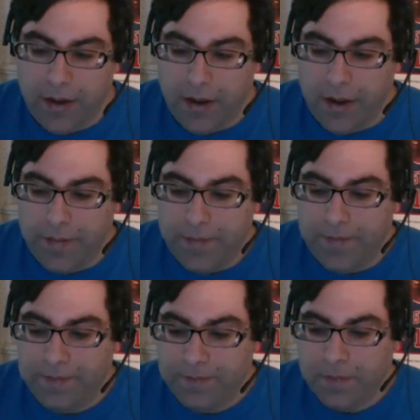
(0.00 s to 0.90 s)

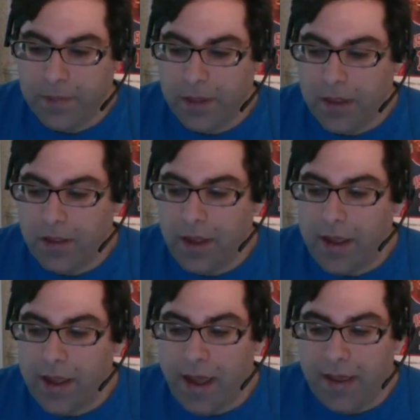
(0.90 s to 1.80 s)

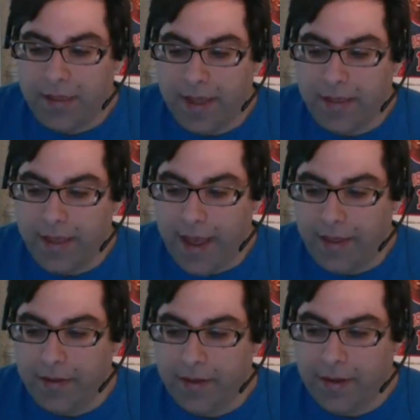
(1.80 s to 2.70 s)
I think
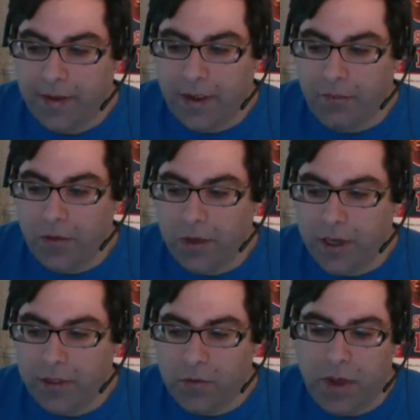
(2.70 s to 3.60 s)
that if you
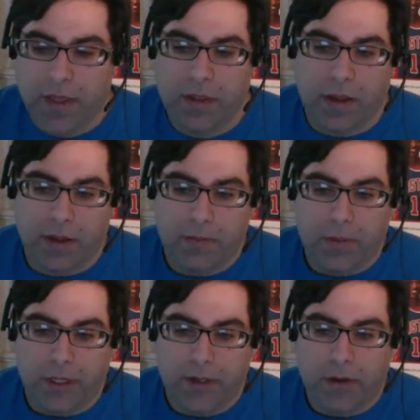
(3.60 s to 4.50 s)
look at the way the
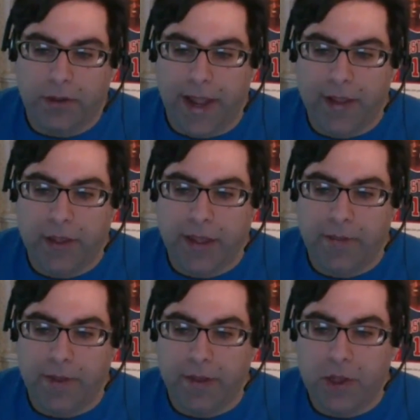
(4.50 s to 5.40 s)
political
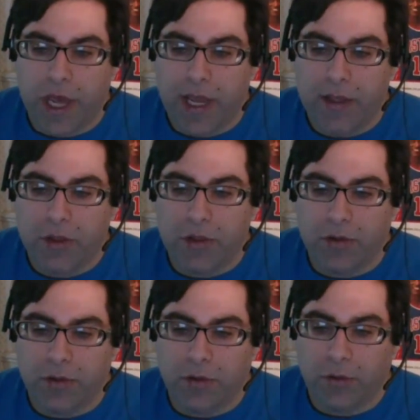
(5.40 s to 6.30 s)
landscape has changed,
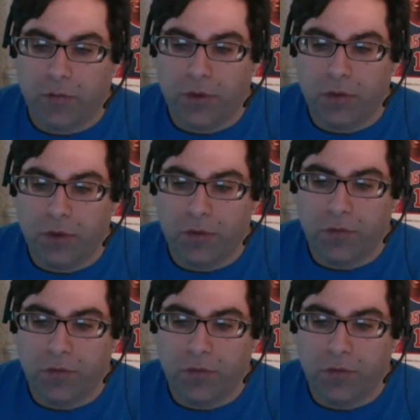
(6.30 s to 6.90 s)
there's fewer